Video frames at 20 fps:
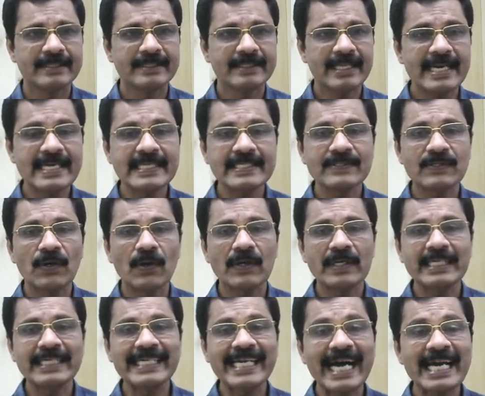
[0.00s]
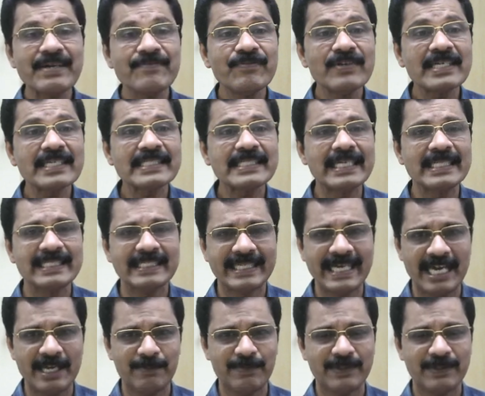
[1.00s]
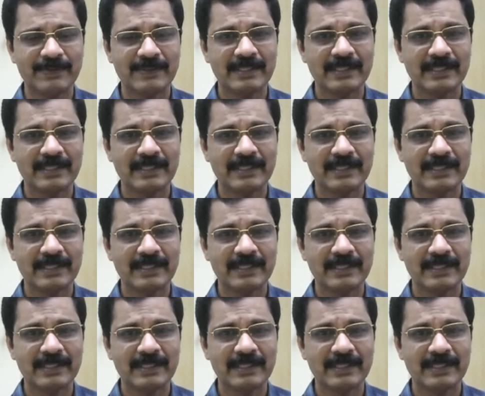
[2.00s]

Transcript: That is called divergent type.